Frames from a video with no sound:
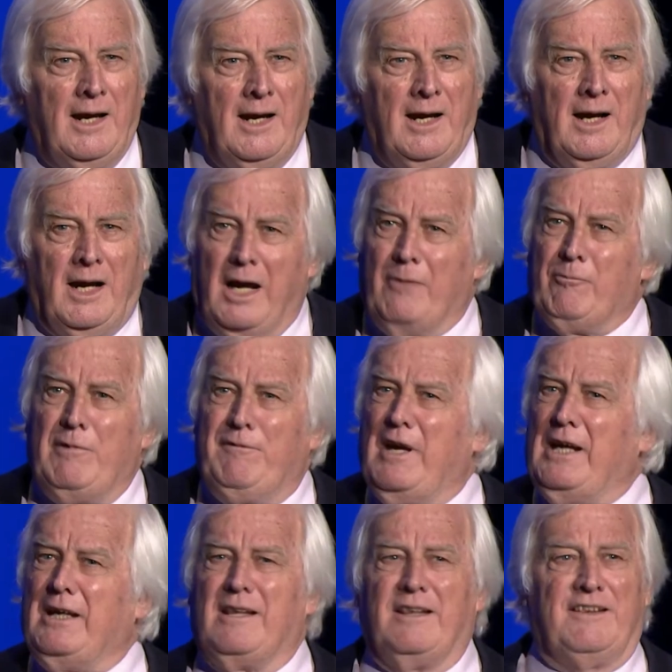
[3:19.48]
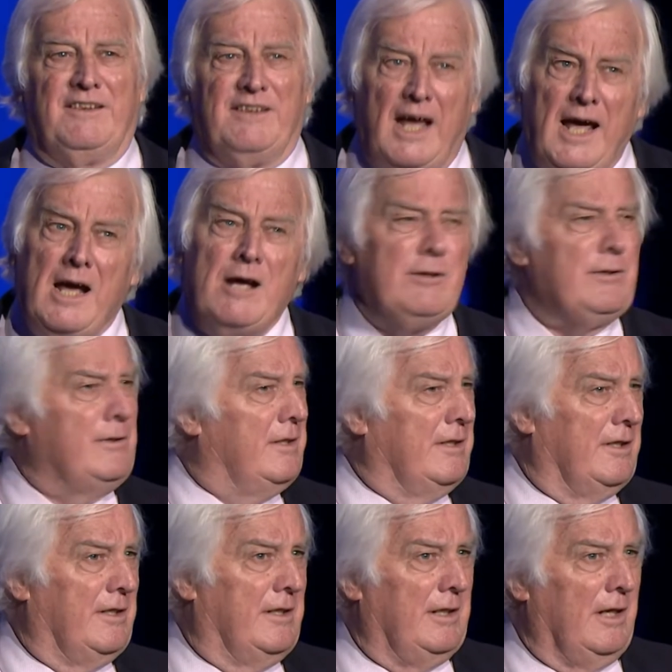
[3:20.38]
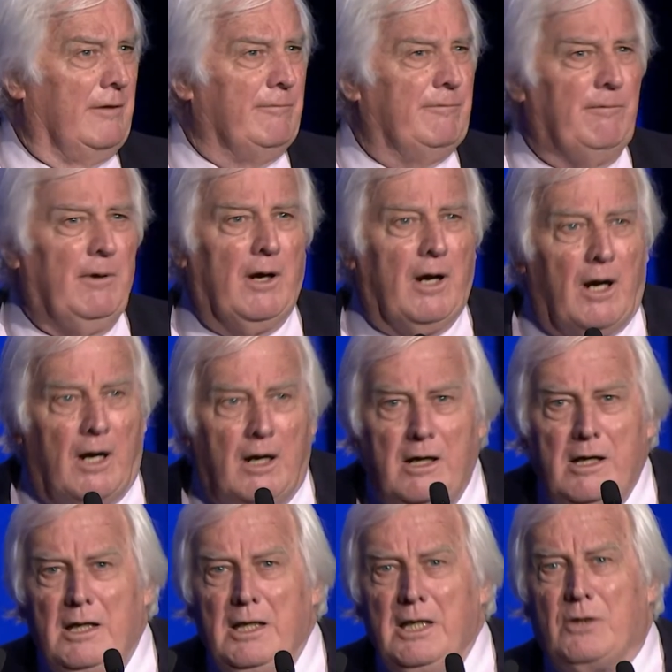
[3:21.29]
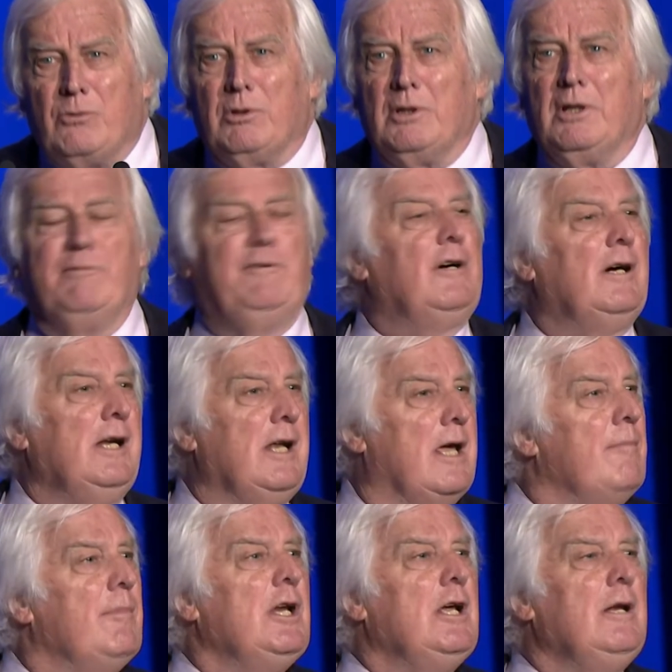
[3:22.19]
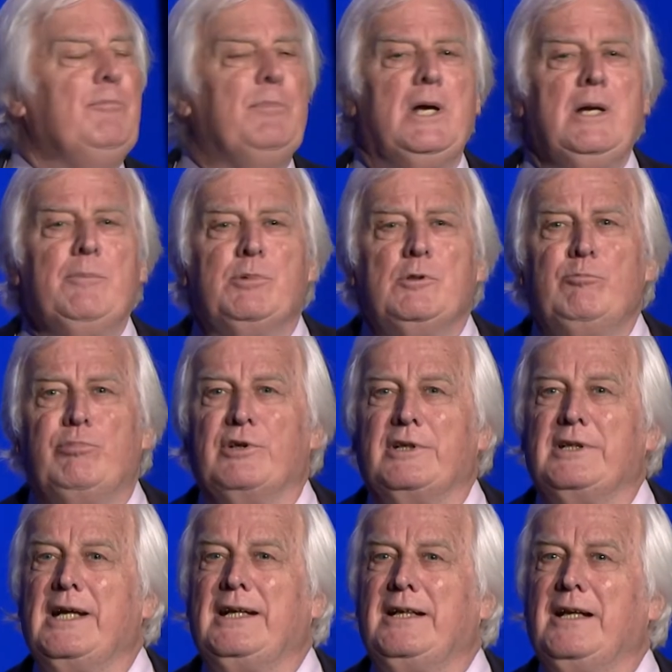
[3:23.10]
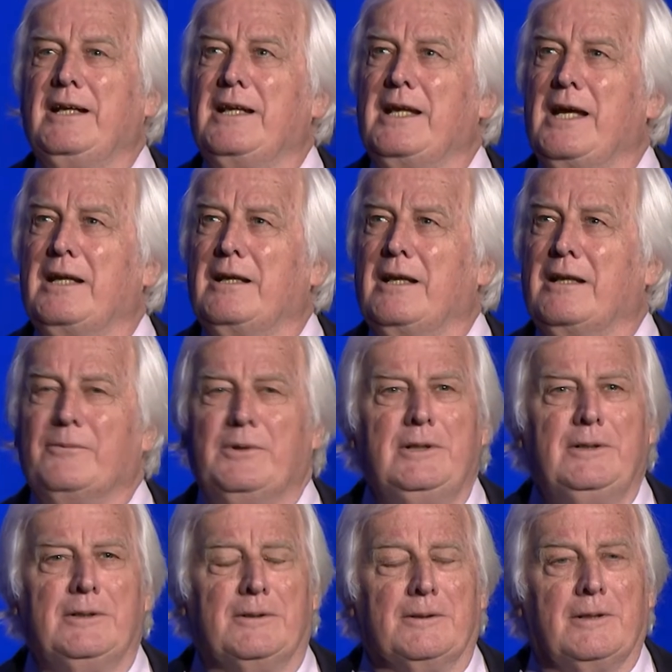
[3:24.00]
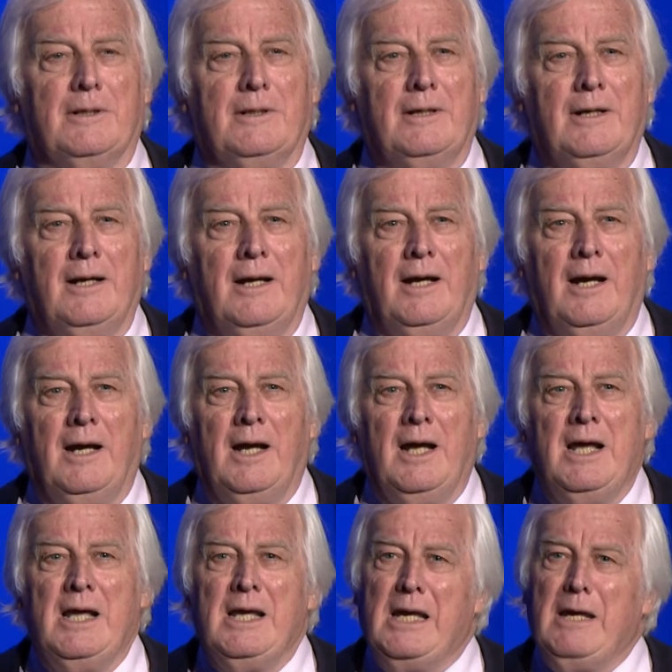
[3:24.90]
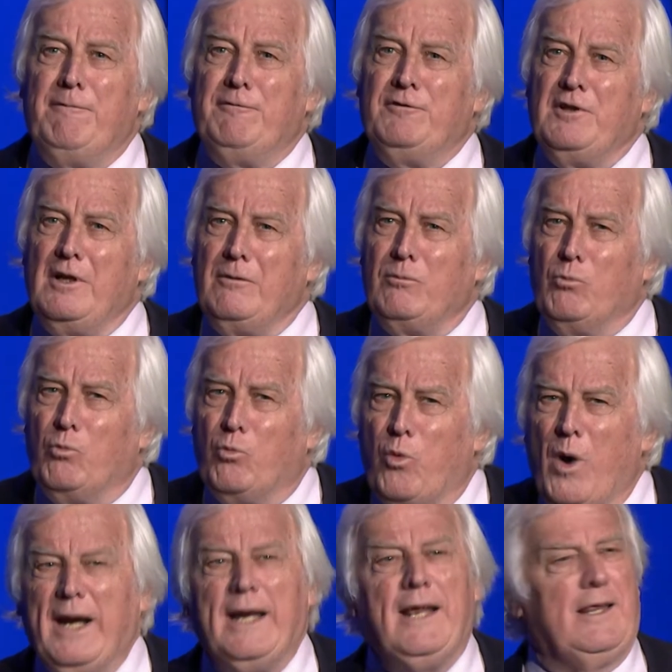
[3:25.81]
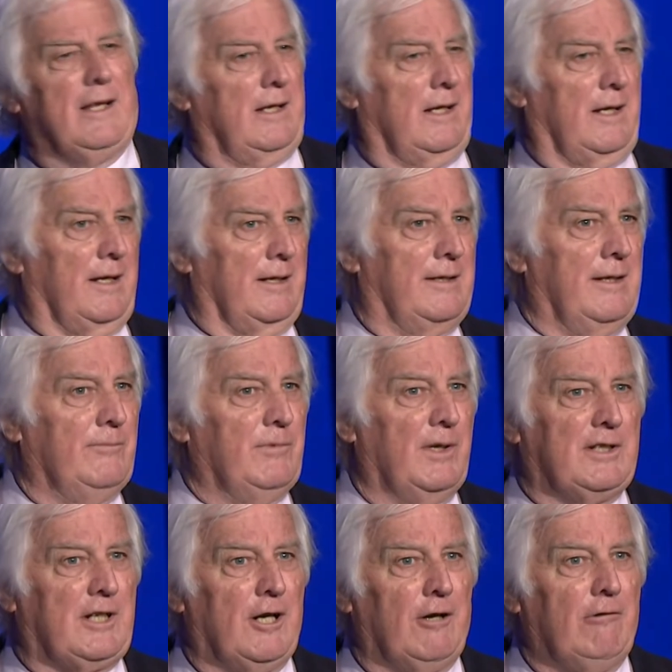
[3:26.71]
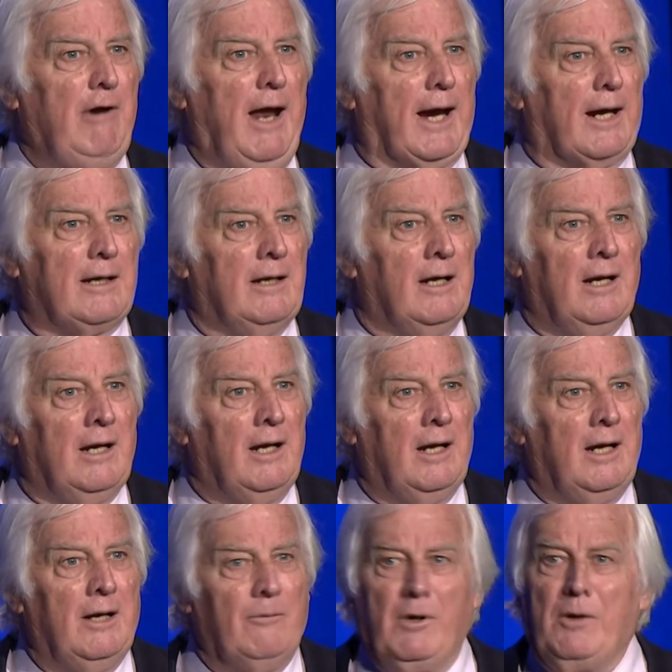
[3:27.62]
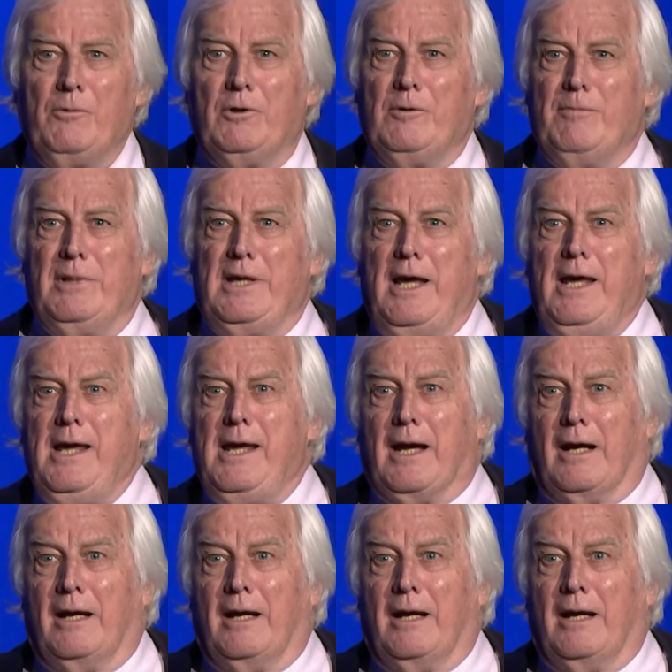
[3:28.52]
And we've had thousands of highly qualified, eminent people predicting the end of the world. If just one of these was correct, we wouldn't be here.